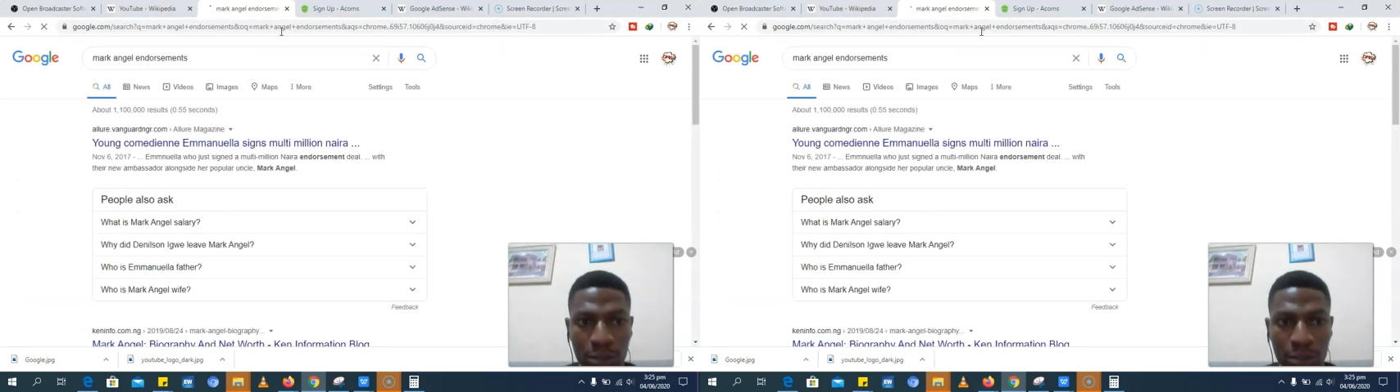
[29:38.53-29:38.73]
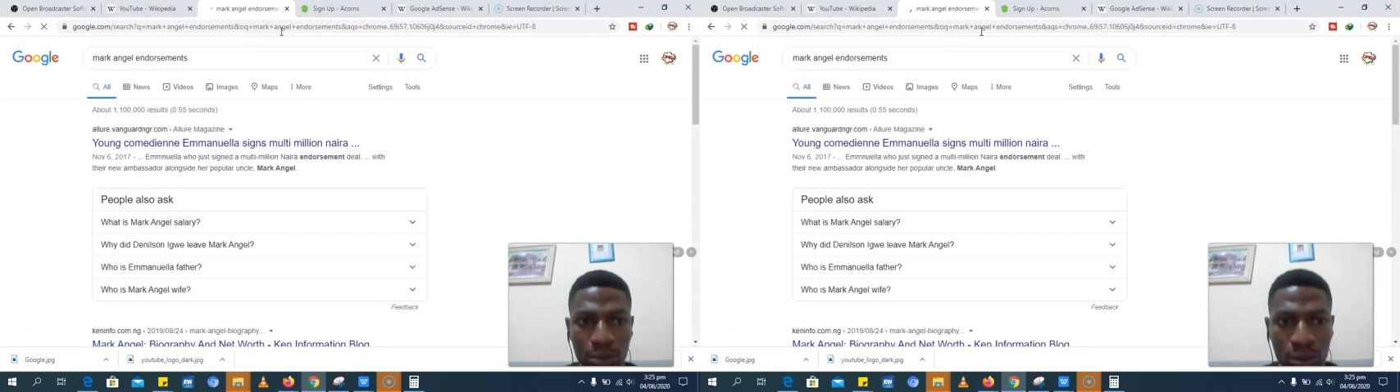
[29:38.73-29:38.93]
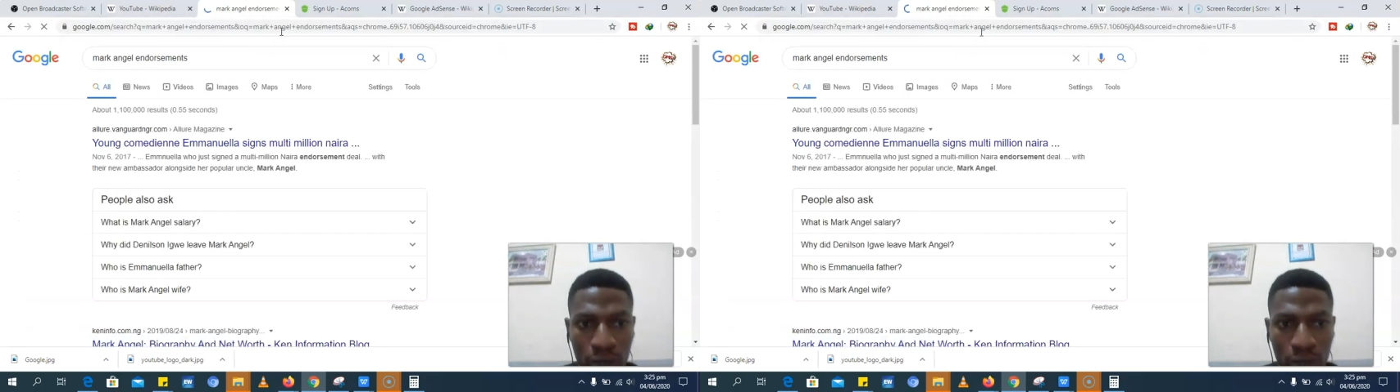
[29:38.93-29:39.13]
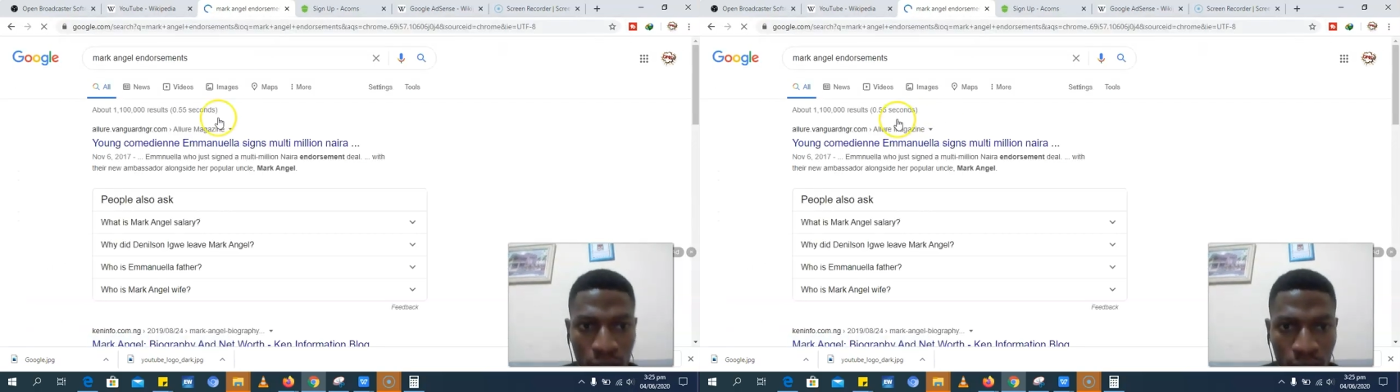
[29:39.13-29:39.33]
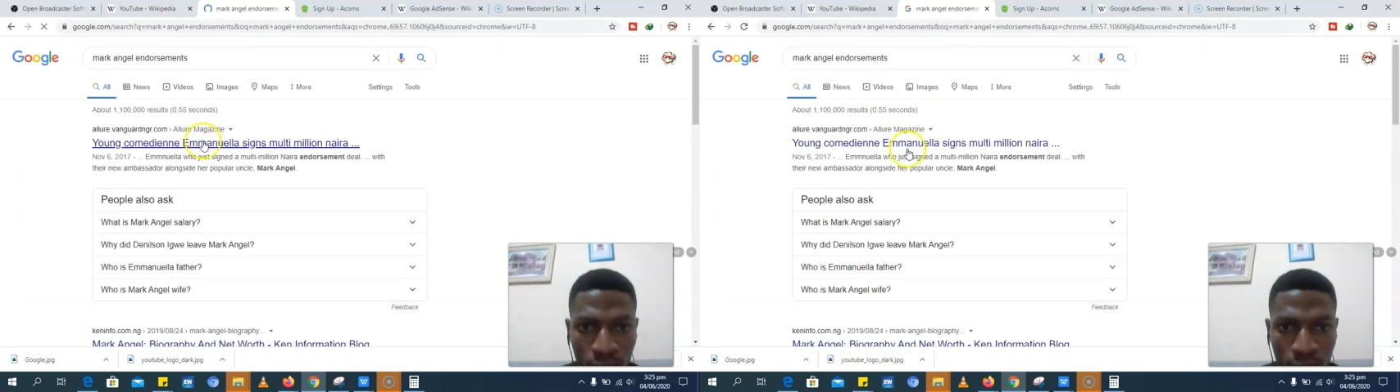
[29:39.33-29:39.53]
People
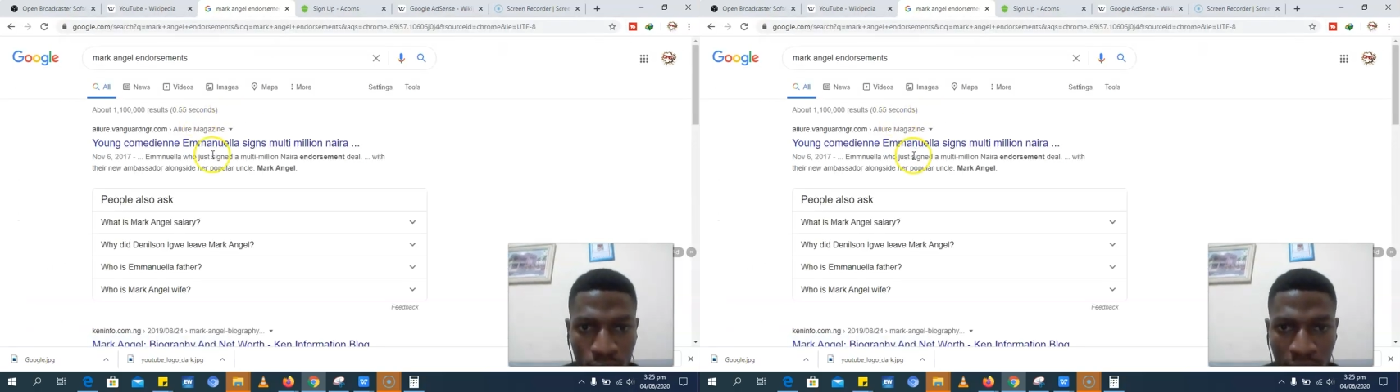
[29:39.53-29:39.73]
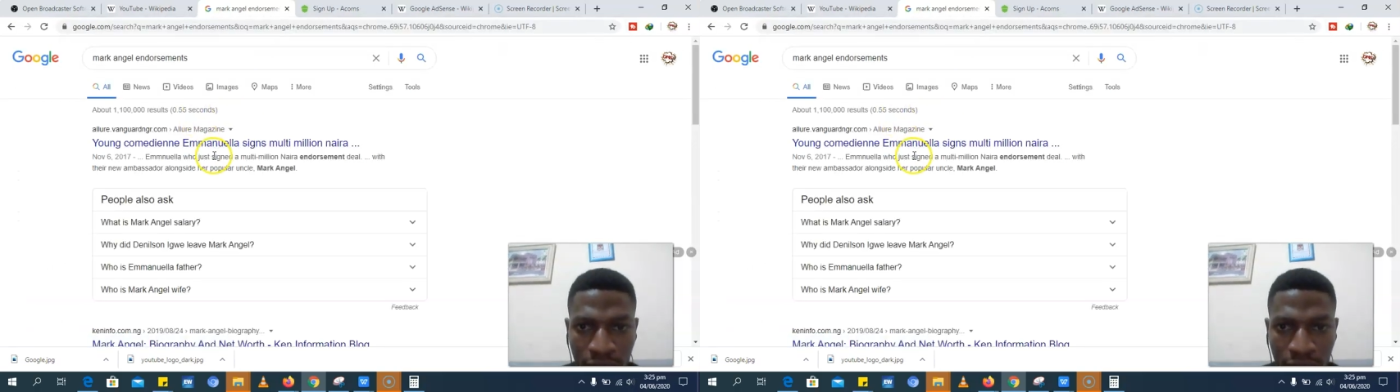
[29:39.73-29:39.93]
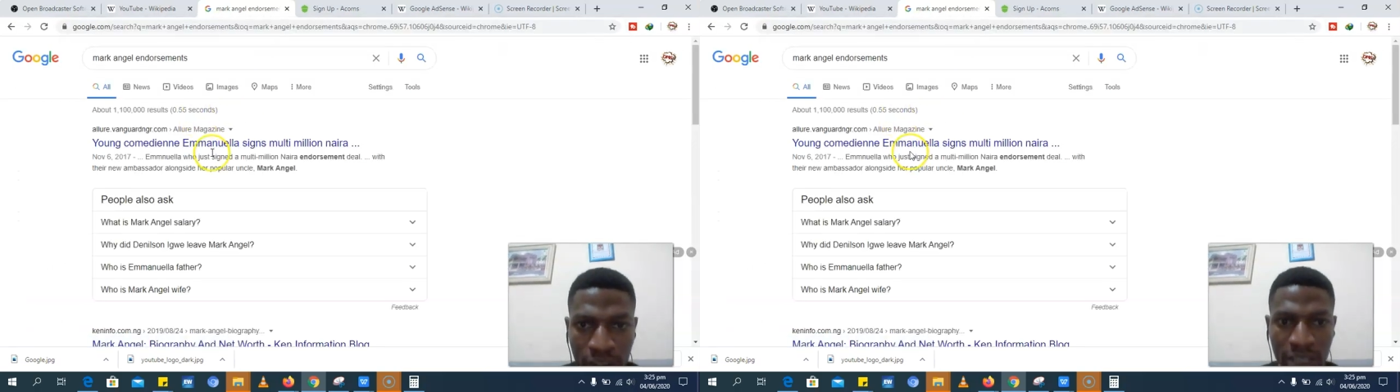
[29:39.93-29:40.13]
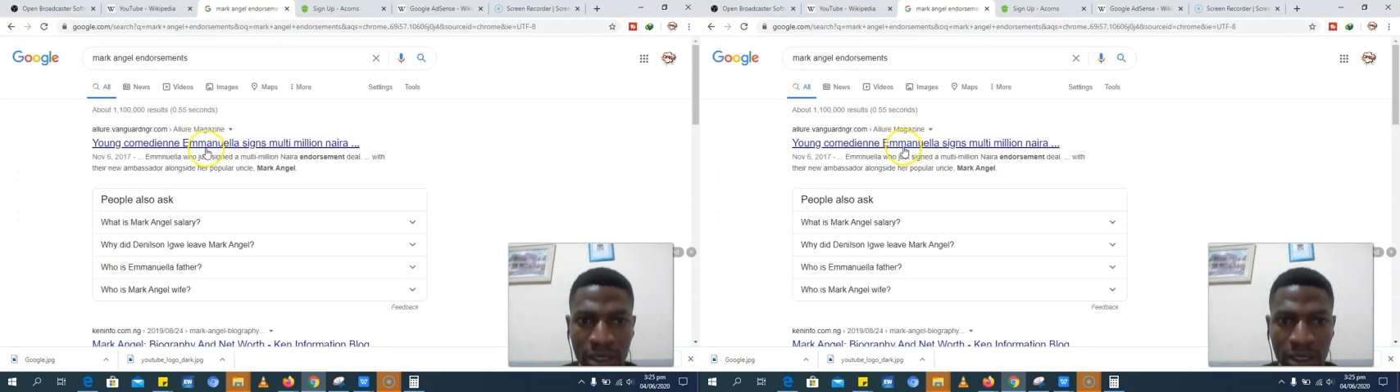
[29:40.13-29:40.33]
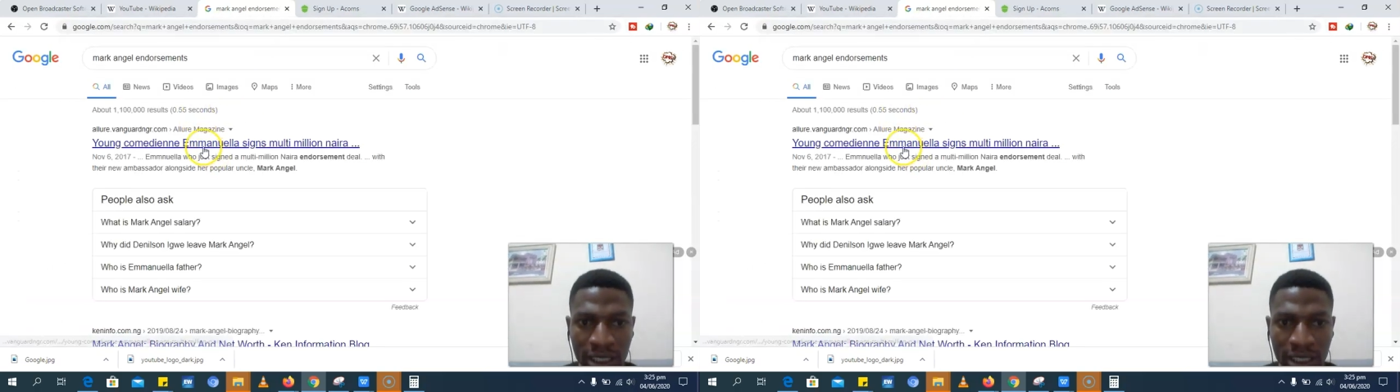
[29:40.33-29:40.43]
who have, you see,